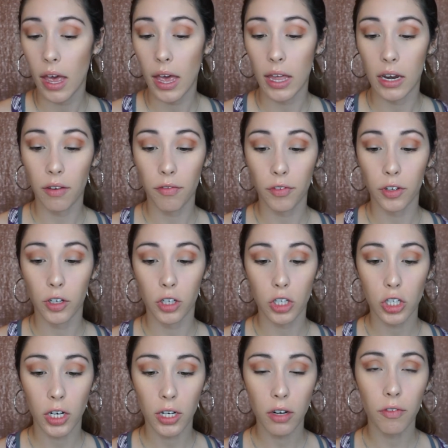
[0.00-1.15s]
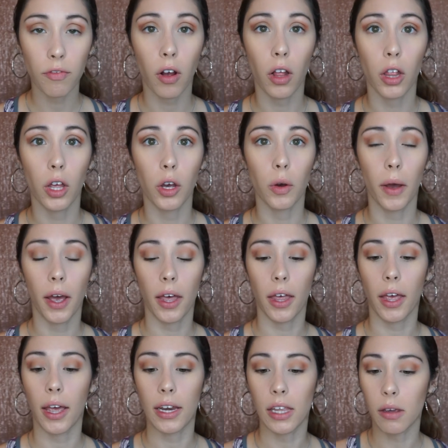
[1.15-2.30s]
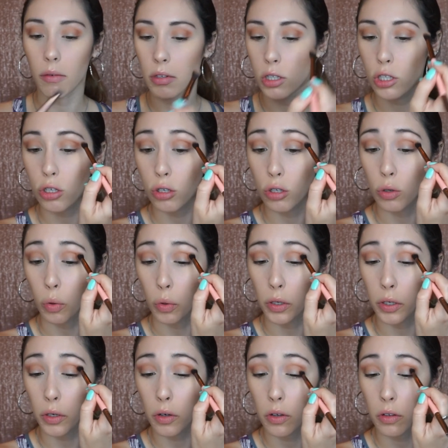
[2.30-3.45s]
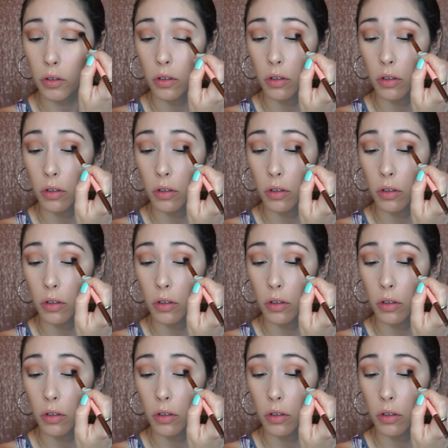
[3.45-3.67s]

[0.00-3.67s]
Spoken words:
And if you're trying to follow anyone's tutorial,